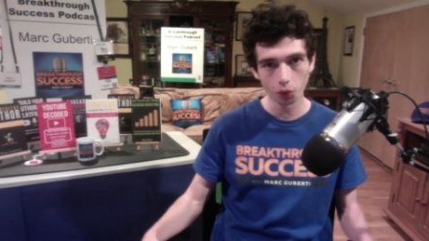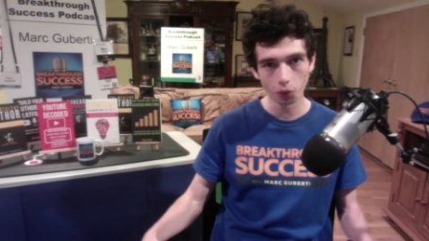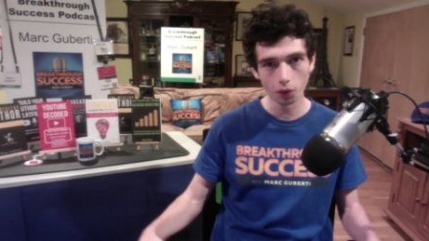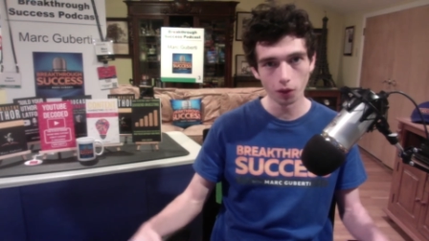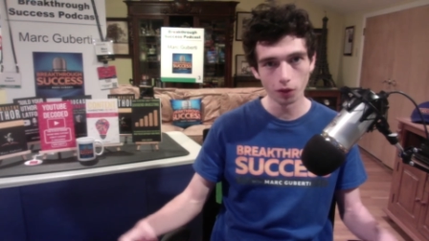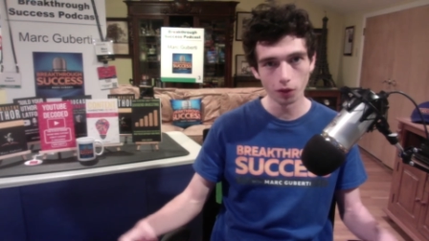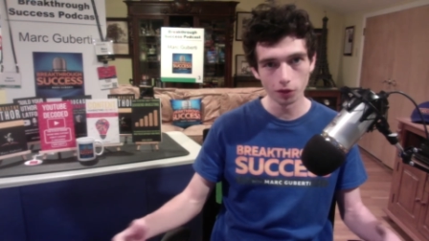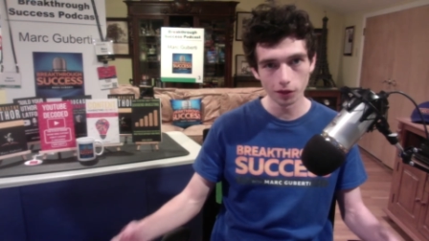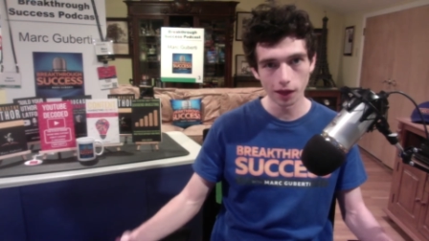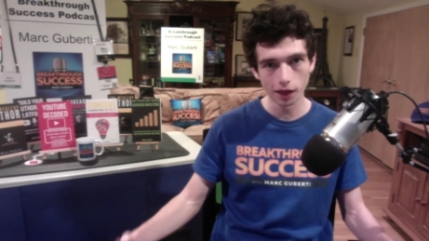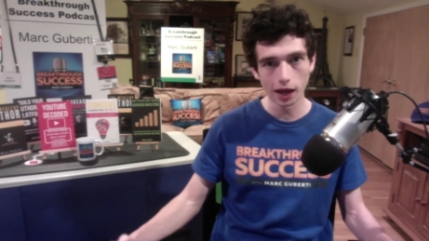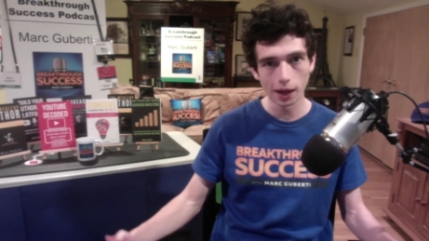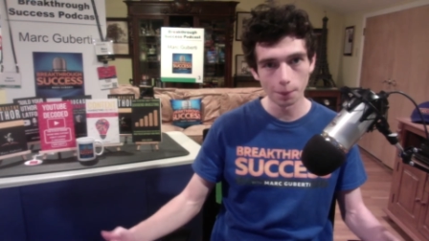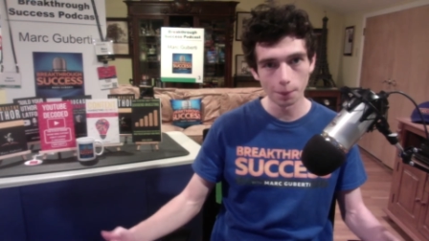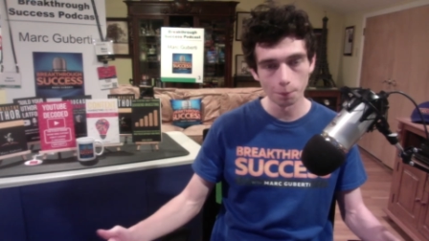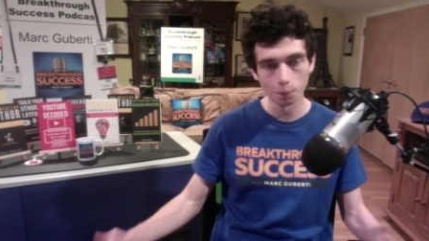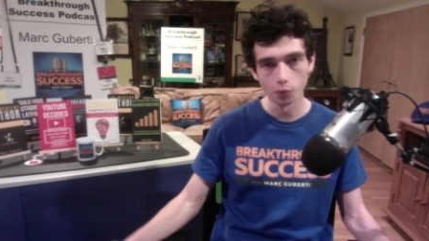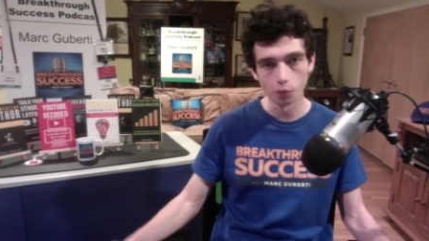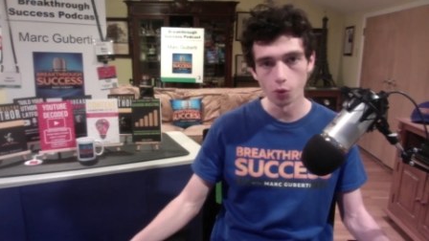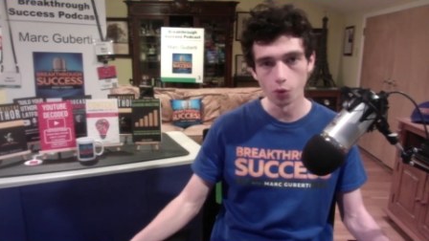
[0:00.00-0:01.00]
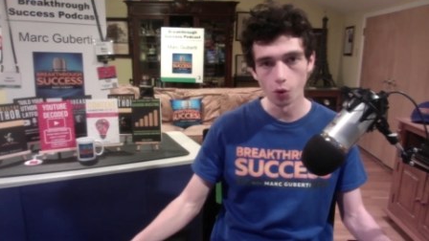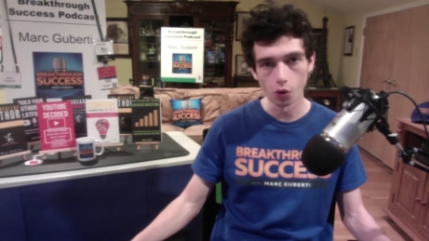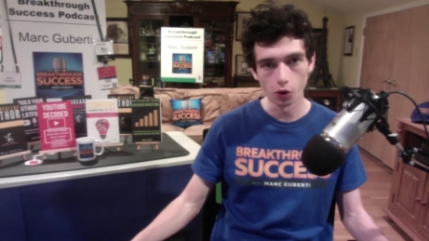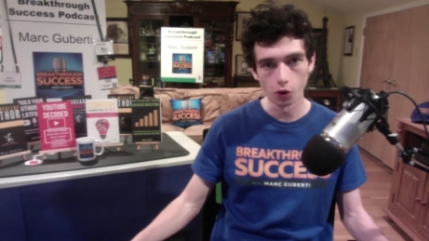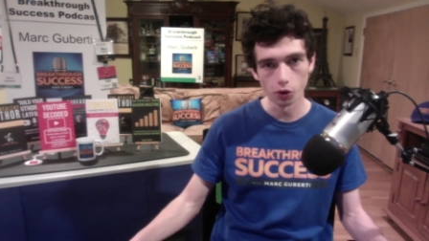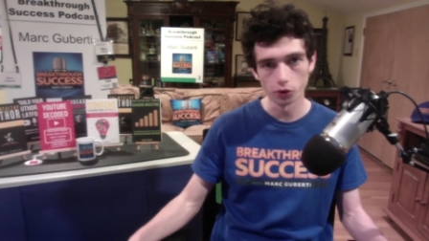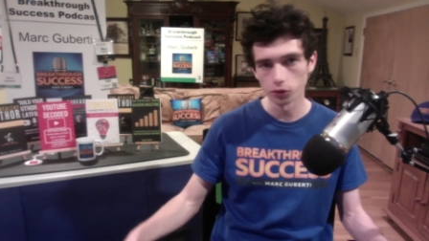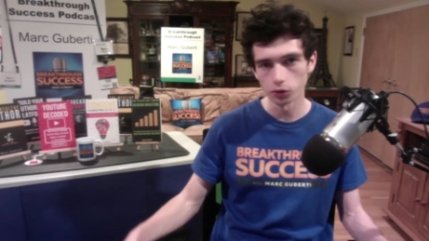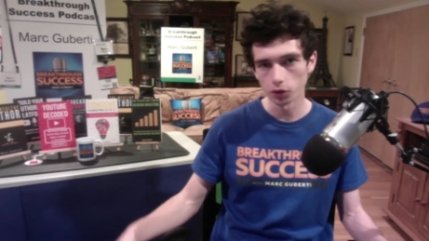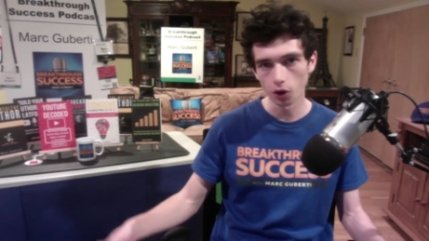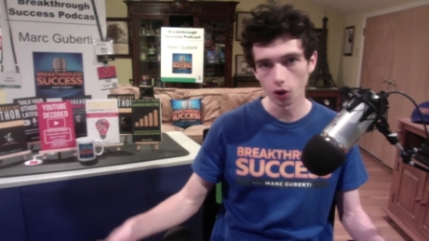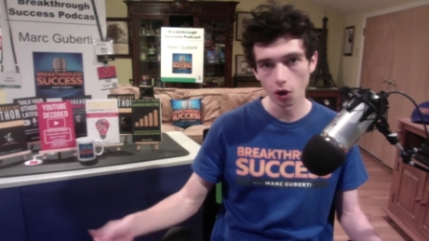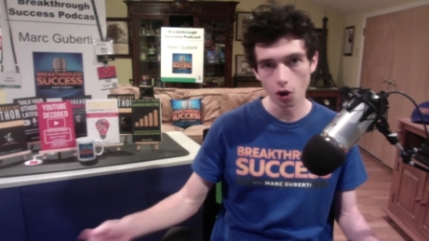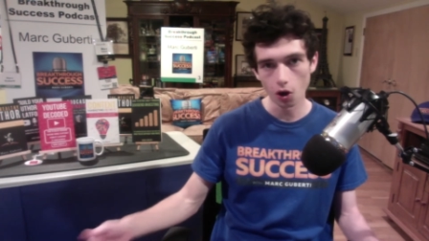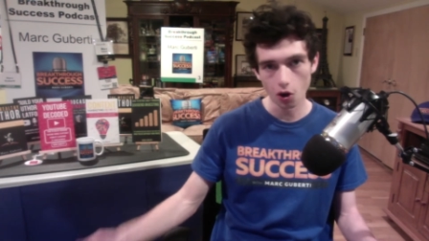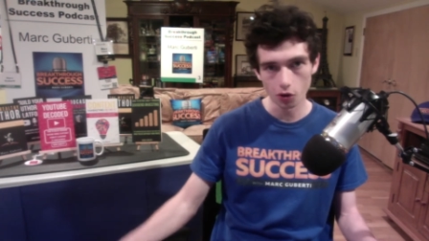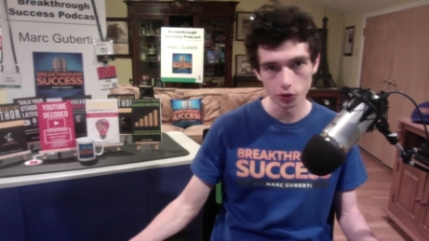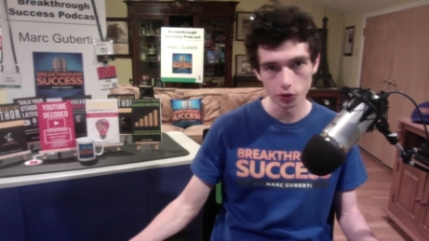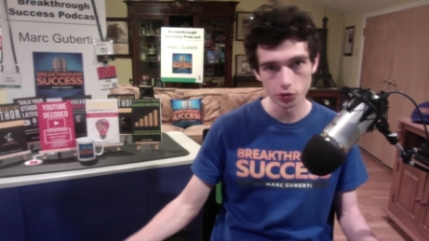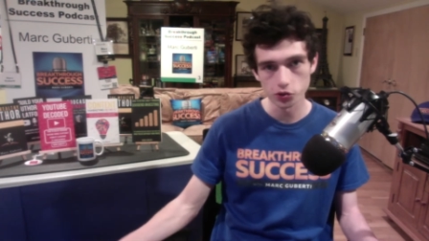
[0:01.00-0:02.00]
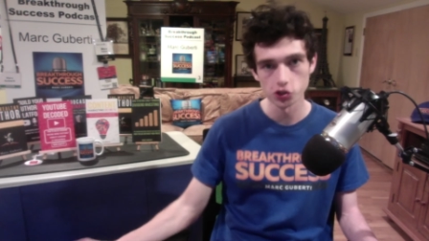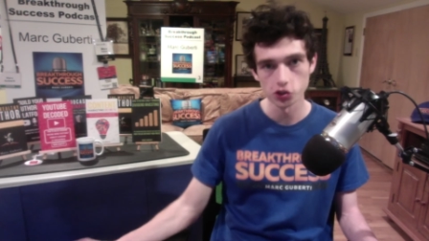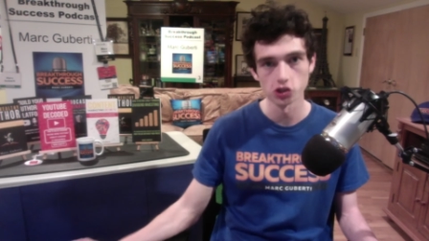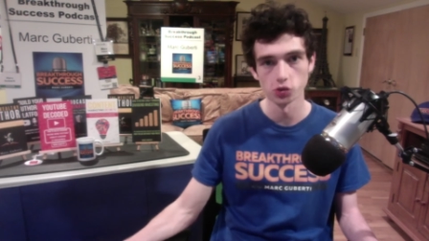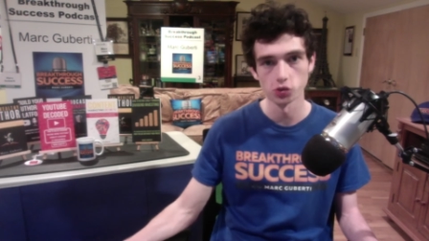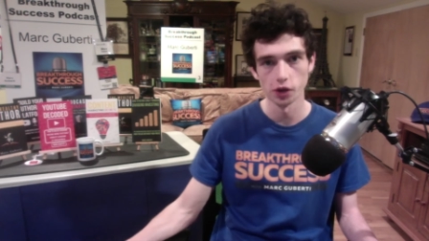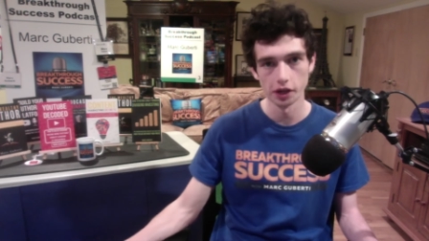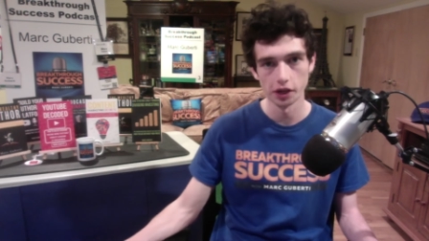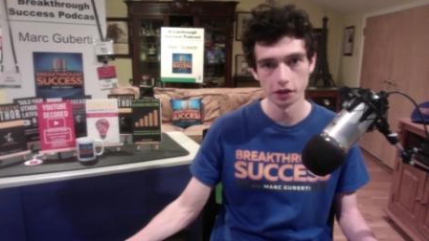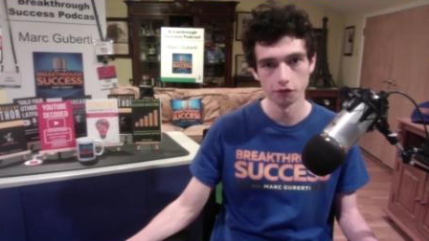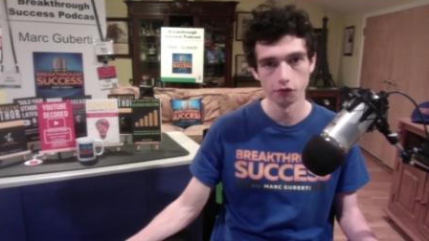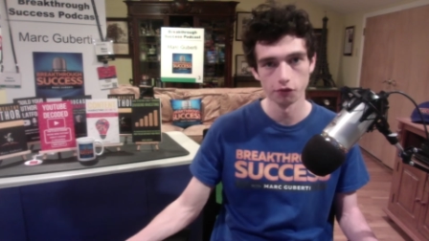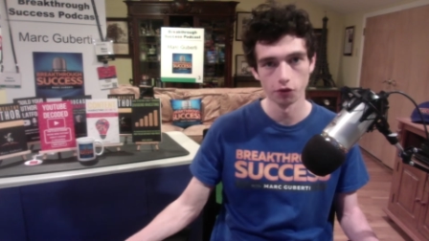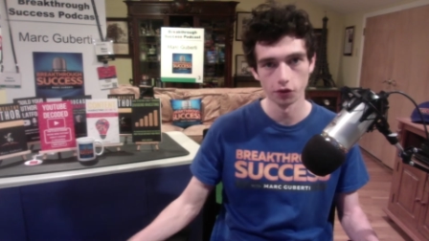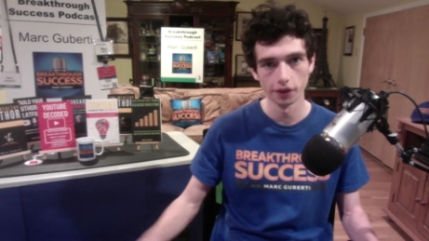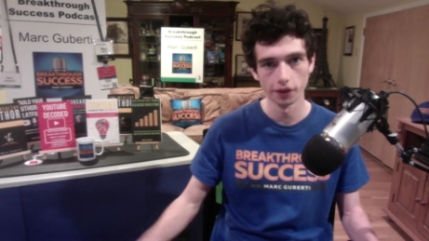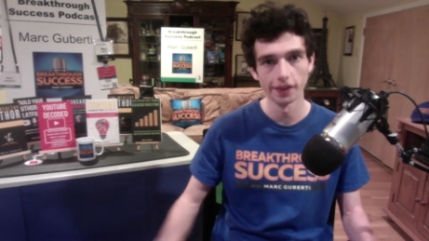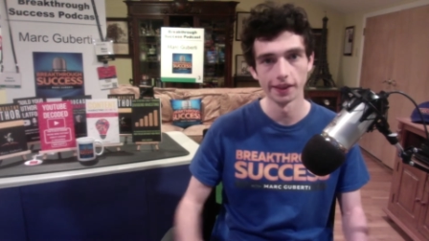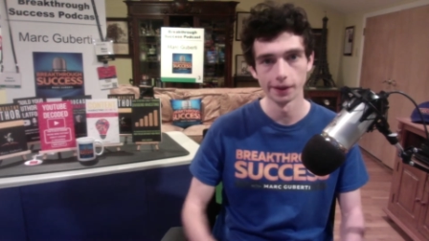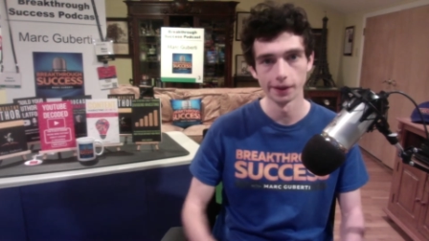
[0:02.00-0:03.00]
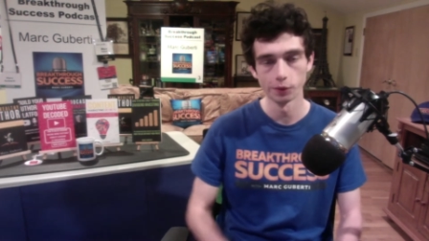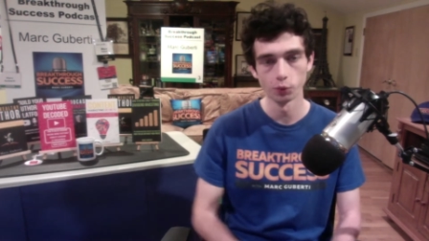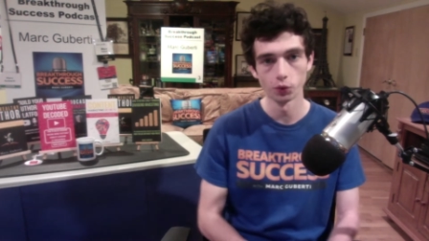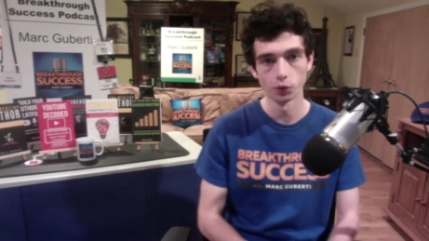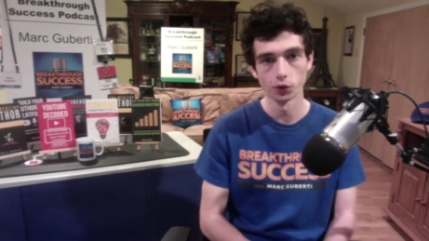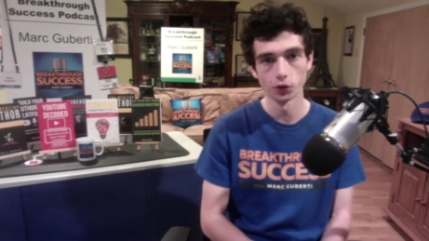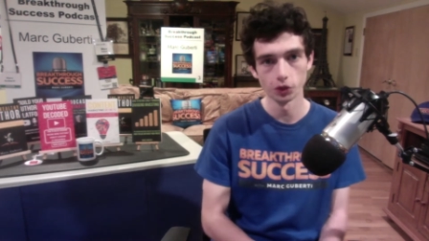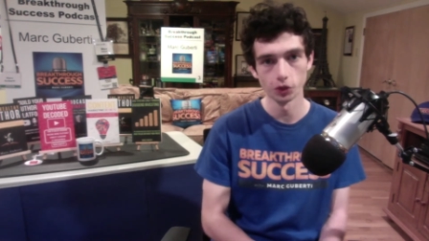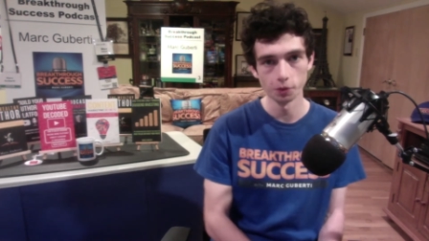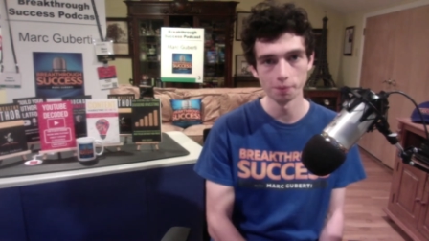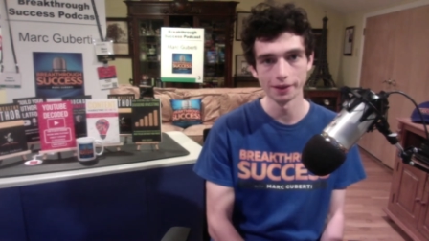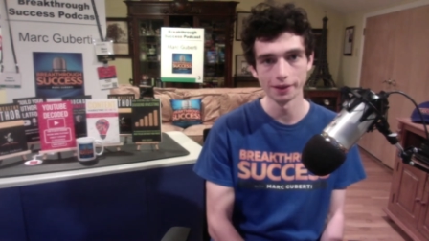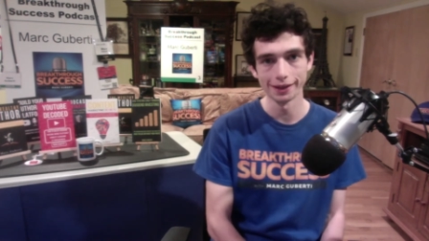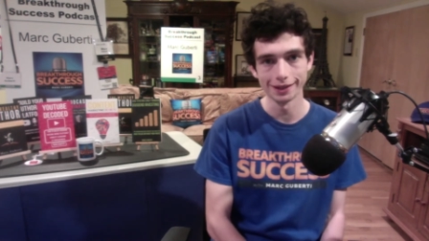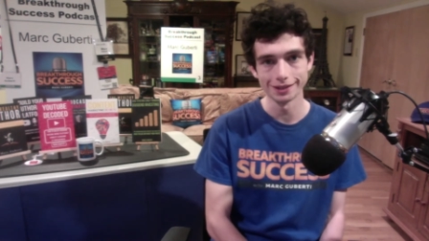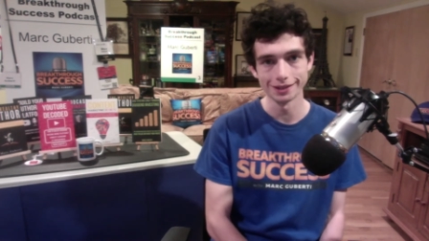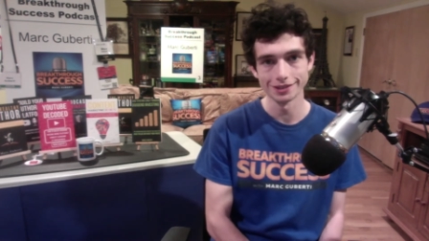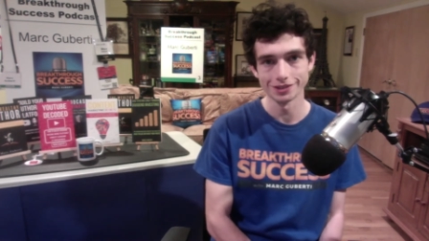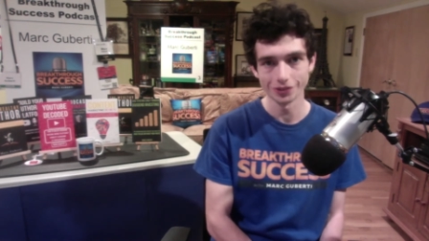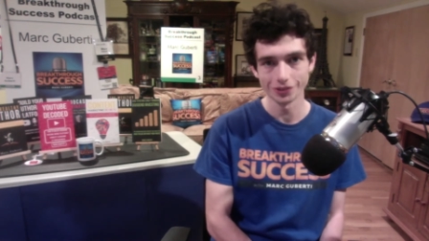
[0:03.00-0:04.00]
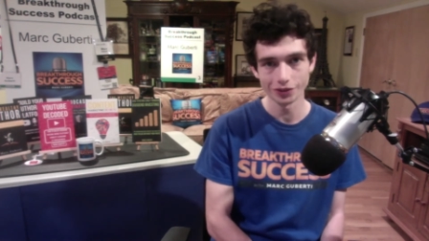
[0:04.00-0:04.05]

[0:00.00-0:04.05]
a lot more harder to rank for than they were in the past,